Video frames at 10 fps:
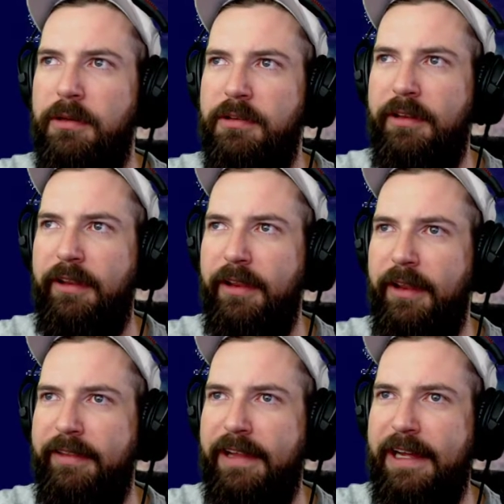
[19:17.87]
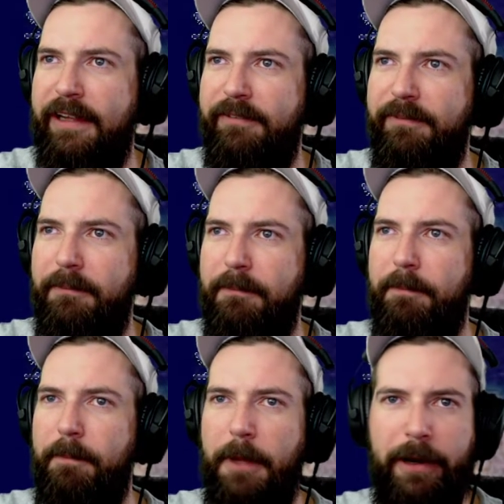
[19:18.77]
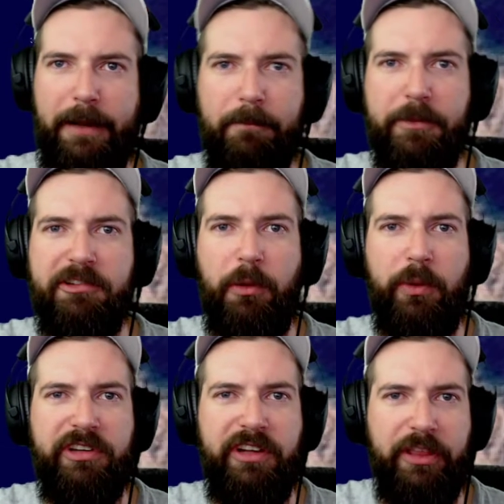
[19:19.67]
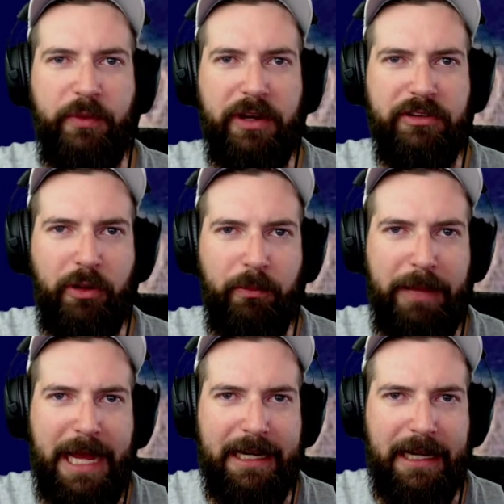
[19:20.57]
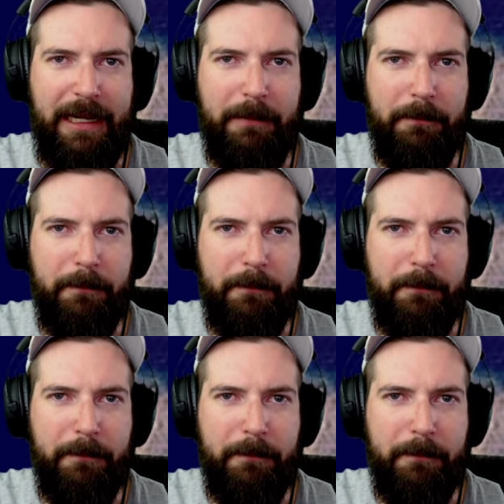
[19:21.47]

So like that. All right, so we'll turn the threshold back up.